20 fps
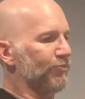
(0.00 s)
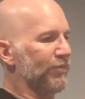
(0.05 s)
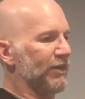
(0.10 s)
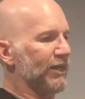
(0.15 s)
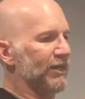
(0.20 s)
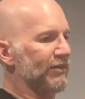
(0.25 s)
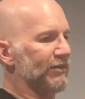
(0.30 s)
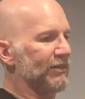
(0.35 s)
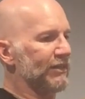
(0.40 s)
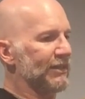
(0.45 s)

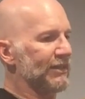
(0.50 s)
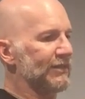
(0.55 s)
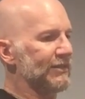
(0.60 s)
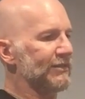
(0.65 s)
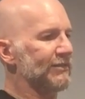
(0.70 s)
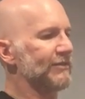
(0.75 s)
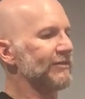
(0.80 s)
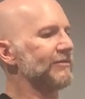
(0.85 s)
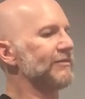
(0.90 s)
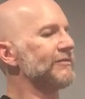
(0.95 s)

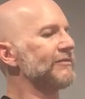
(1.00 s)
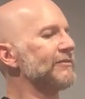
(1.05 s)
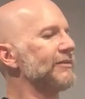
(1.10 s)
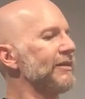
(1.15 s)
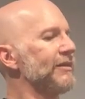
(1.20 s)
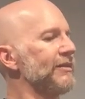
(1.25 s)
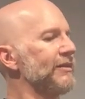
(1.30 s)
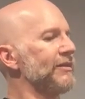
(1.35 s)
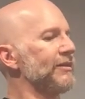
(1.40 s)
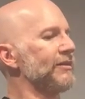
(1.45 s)

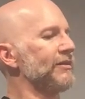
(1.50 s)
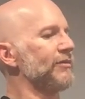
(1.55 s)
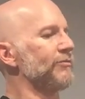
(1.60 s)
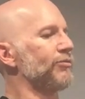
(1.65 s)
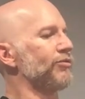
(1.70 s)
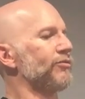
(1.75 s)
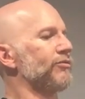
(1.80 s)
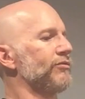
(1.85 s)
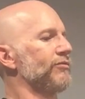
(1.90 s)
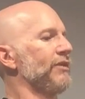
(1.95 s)
parallel
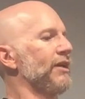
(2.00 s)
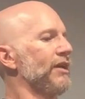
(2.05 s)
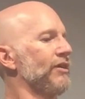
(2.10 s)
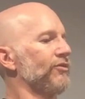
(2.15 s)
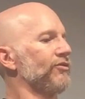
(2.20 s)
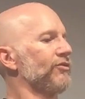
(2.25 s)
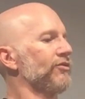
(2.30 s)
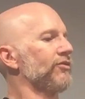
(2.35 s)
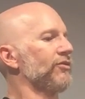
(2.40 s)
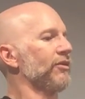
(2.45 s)
and
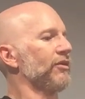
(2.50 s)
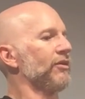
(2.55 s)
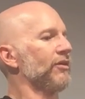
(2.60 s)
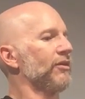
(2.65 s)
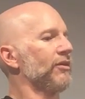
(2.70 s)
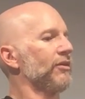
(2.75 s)
press.